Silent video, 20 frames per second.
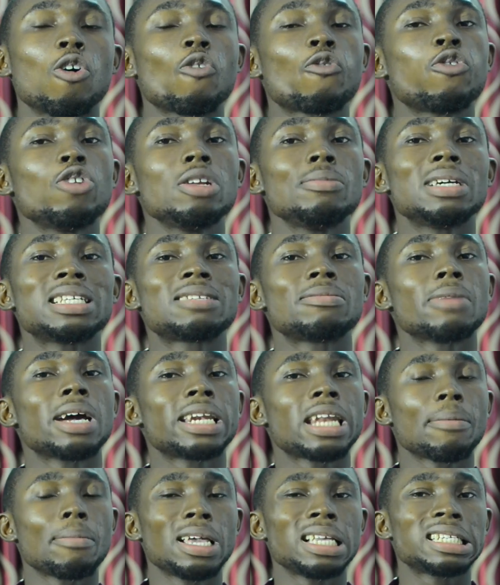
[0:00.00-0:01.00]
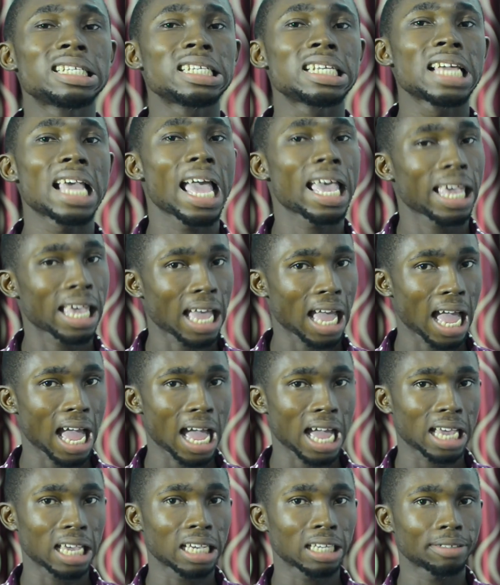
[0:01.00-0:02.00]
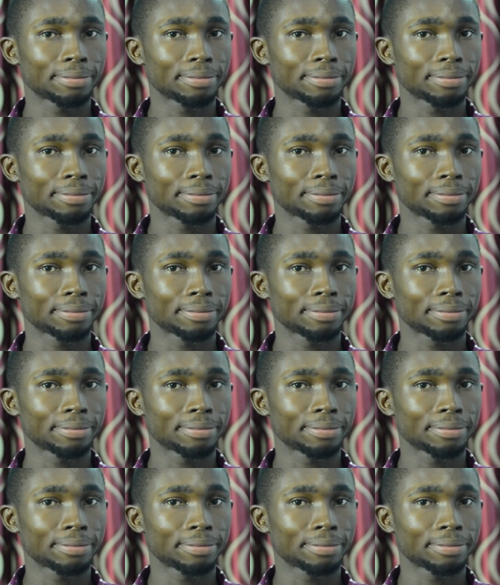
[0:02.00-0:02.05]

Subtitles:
or fully basic man damaging a high.